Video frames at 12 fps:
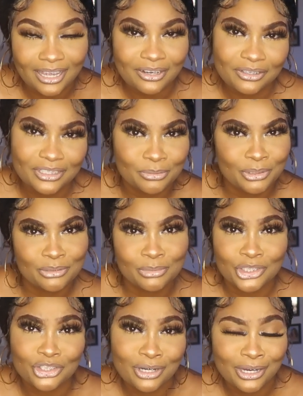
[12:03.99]
I know this supposed to
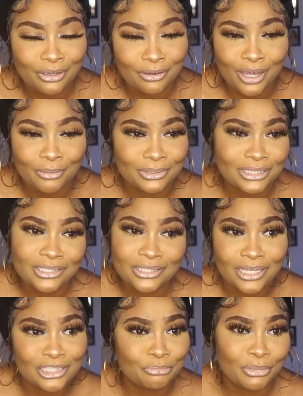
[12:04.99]
be a try on hop, but it's
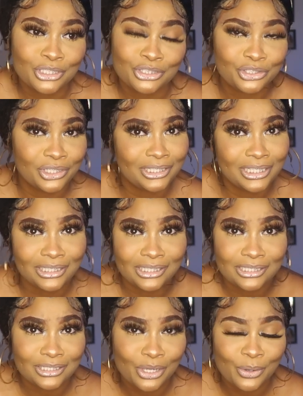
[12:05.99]
not sponsored or
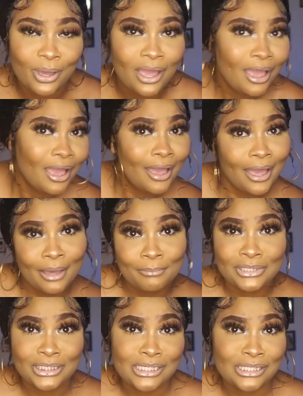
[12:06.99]
nothing. So
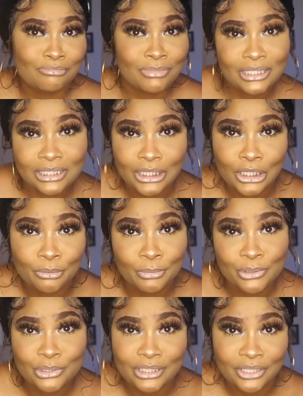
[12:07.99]
I'ma just mix a little
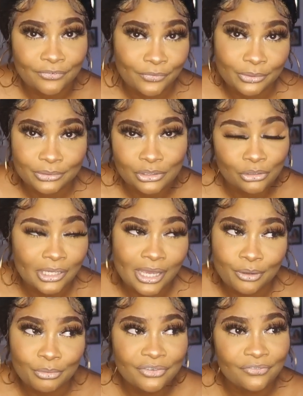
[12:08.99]
more stuff onto it.
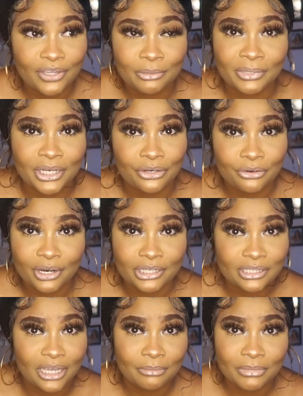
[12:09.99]
Y'all, we filming at
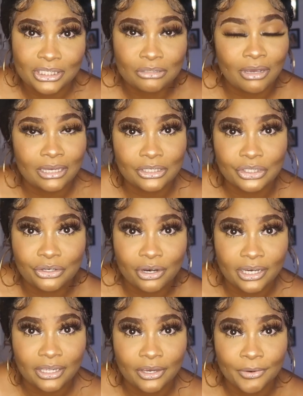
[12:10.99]
dark time, that's why I look
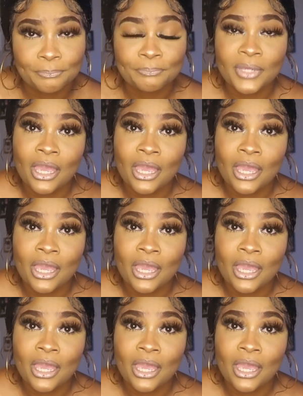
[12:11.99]
dark in here.